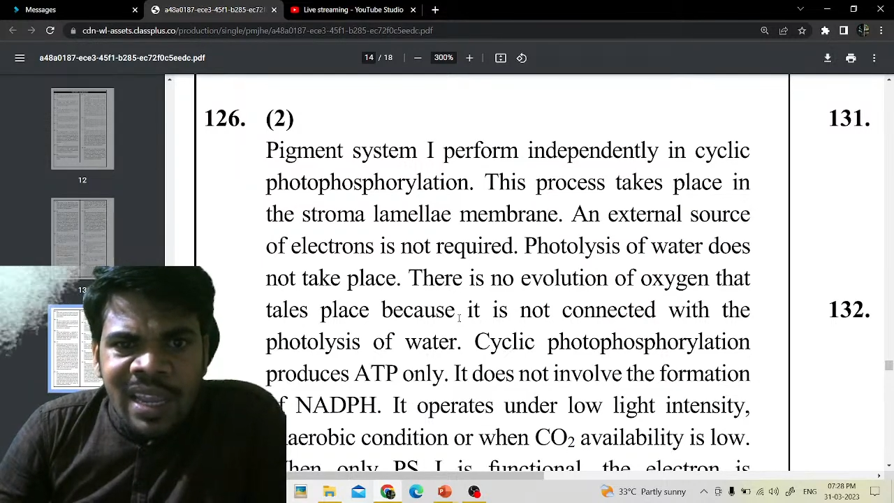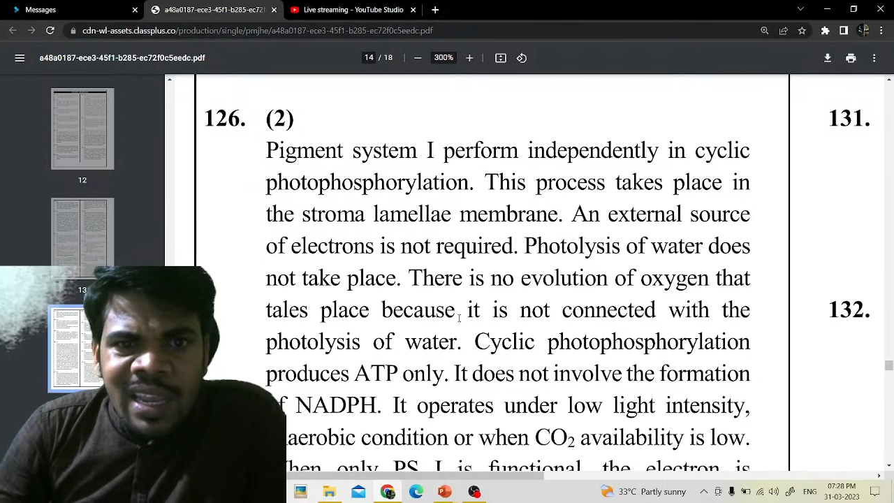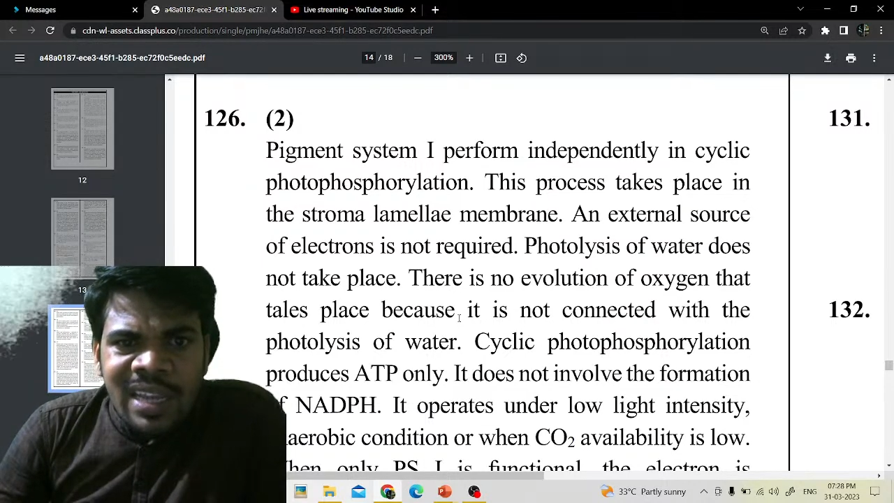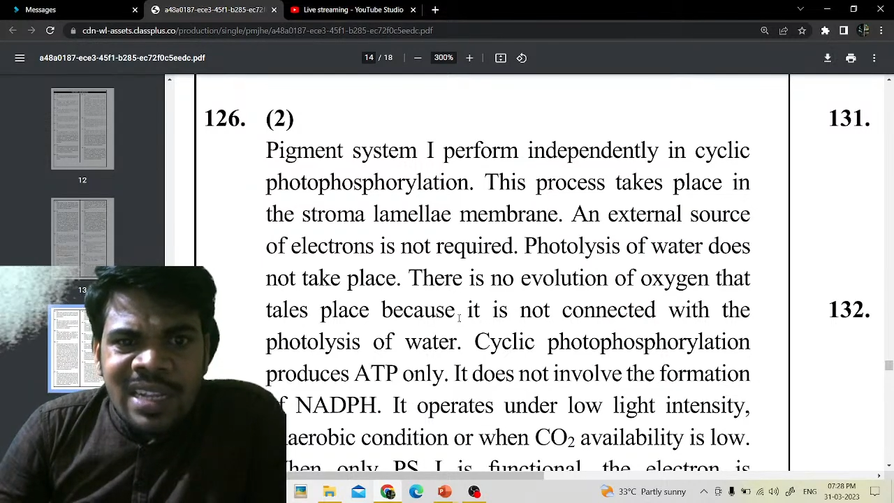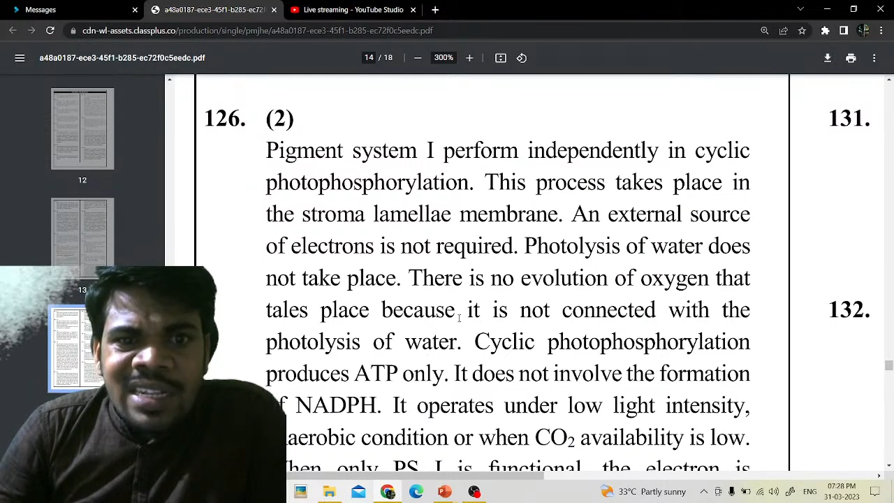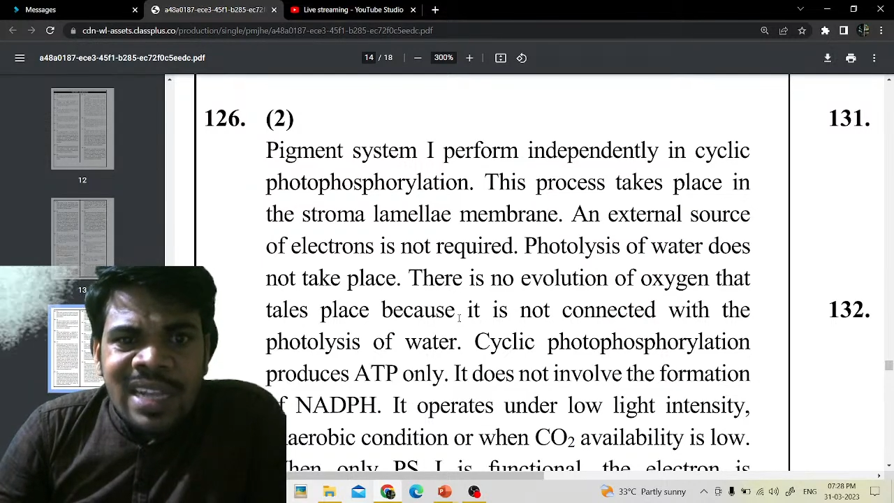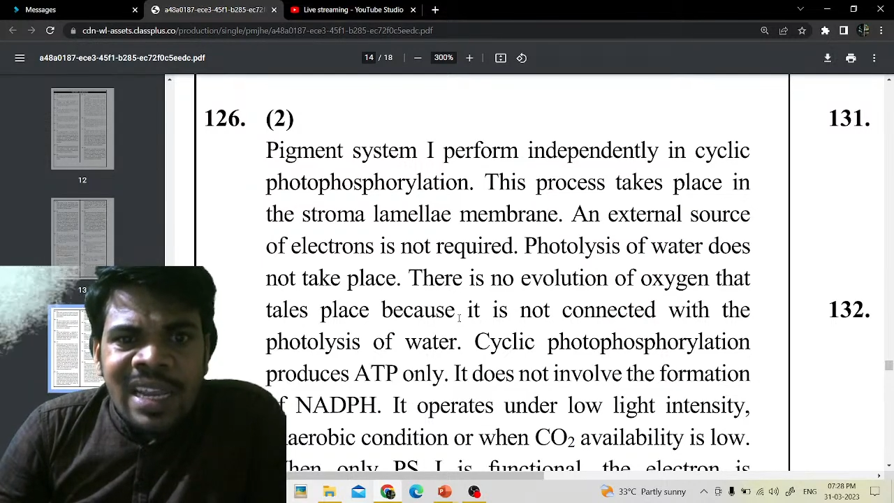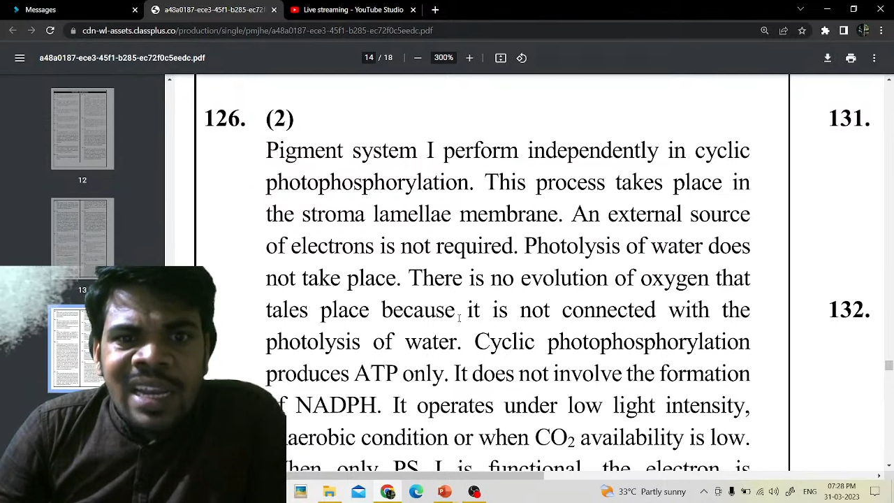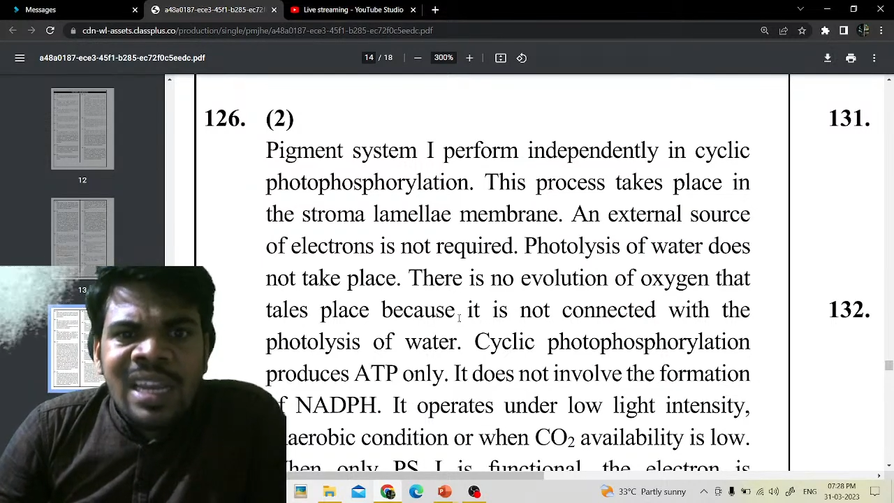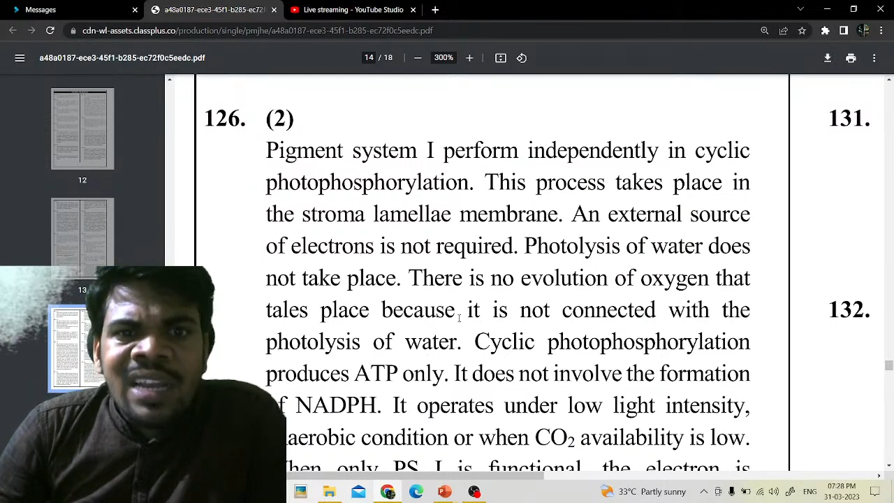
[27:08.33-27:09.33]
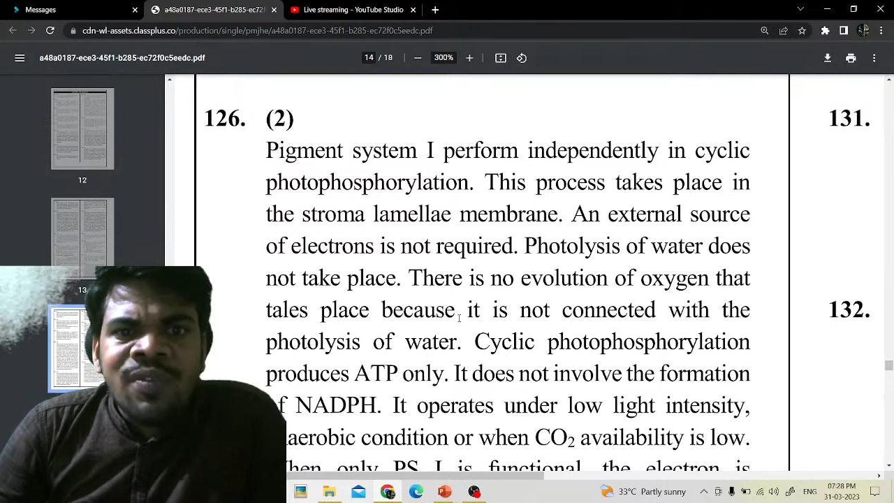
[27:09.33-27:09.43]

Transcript: in cyclic